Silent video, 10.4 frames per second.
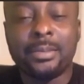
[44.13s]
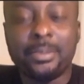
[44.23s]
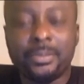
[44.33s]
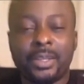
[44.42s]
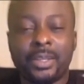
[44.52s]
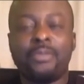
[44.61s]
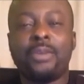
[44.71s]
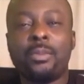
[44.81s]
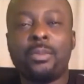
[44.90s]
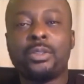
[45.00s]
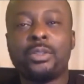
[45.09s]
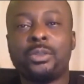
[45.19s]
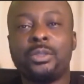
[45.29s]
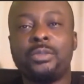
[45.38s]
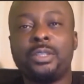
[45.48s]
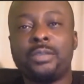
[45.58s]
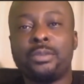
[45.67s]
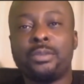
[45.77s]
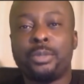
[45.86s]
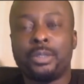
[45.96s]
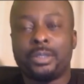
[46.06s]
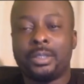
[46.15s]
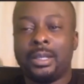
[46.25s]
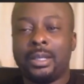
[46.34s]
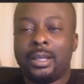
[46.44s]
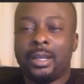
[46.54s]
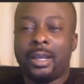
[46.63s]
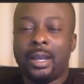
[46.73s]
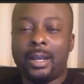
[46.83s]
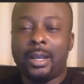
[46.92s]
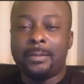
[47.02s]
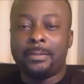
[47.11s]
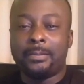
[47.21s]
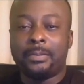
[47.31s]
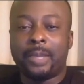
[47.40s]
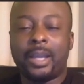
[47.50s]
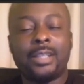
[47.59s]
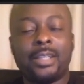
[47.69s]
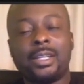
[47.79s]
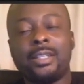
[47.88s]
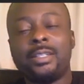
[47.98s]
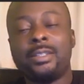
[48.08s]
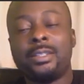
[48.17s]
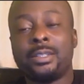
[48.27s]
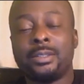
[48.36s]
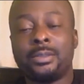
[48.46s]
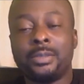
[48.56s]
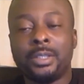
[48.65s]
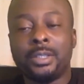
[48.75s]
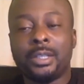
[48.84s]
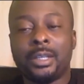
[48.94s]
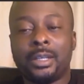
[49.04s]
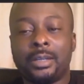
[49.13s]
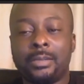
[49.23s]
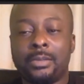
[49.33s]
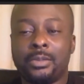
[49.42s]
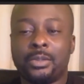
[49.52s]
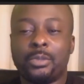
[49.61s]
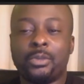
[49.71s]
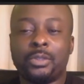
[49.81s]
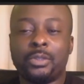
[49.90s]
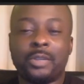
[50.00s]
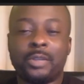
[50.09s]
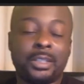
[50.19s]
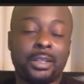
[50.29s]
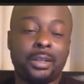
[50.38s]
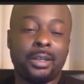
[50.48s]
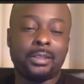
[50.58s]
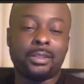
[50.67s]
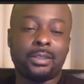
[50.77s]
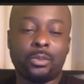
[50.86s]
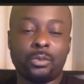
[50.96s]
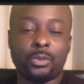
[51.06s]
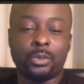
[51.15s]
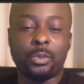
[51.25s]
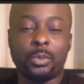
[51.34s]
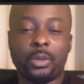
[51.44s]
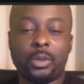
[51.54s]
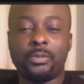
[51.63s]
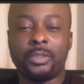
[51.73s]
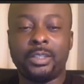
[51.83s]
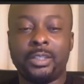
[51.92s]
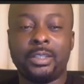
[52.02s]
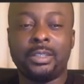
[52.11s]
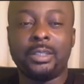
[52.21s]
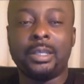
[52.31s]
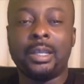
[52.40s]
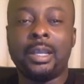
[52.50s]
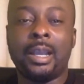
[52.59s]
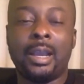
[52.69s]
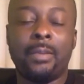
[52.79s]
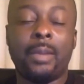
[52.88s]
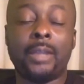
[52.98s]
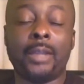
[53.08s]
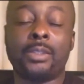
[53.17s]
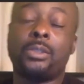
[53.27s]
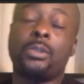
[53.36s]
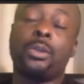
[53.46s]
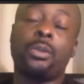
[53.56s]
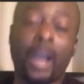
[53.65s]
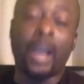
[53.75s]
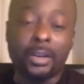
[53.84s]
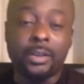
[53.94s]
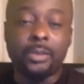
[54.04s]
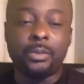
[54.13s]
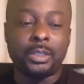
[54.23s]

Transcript: Thank you very much. Good evening, everybody. I slightly disagree on some of the criteria some people have stated. I sort of agree with